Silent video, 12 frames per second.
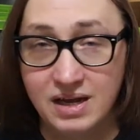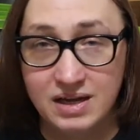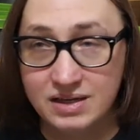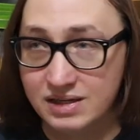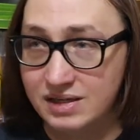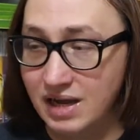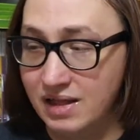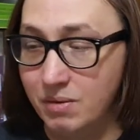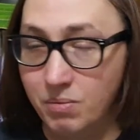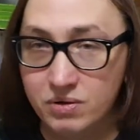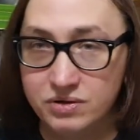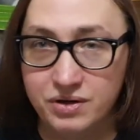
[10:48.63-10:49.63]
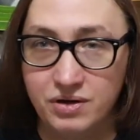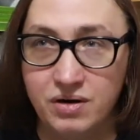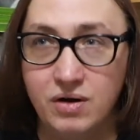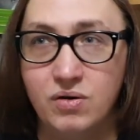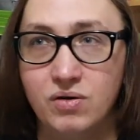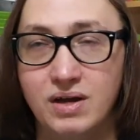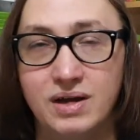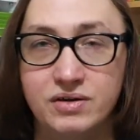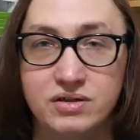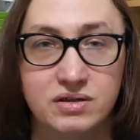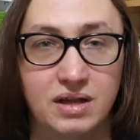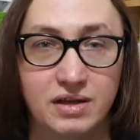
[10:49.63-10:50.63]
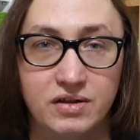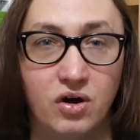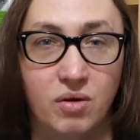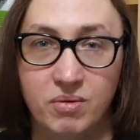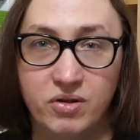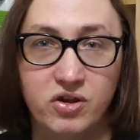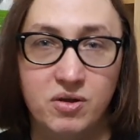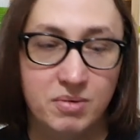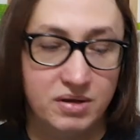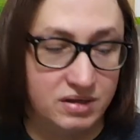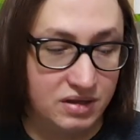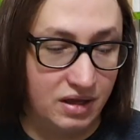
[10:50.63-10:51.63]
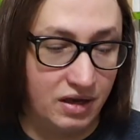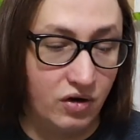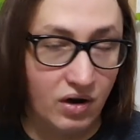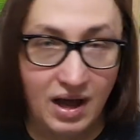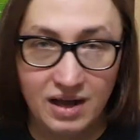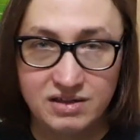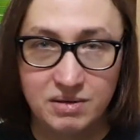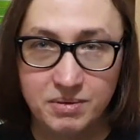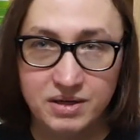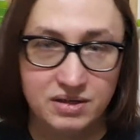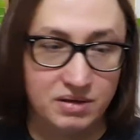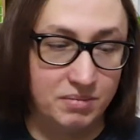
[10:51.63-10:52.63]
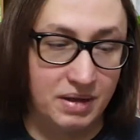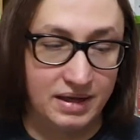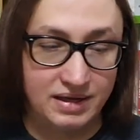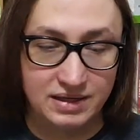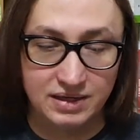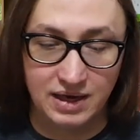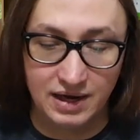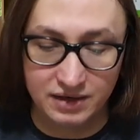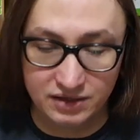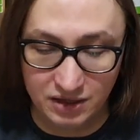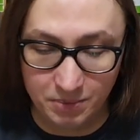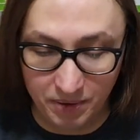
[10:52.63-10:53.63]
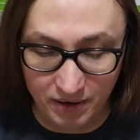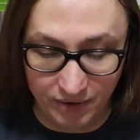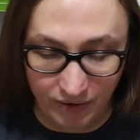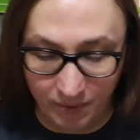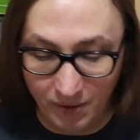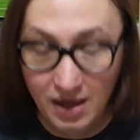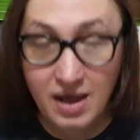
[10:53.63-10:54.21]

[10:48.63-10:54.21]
As I say, there wasn't all like just like normal humans. They all had to be some like kind of superhero.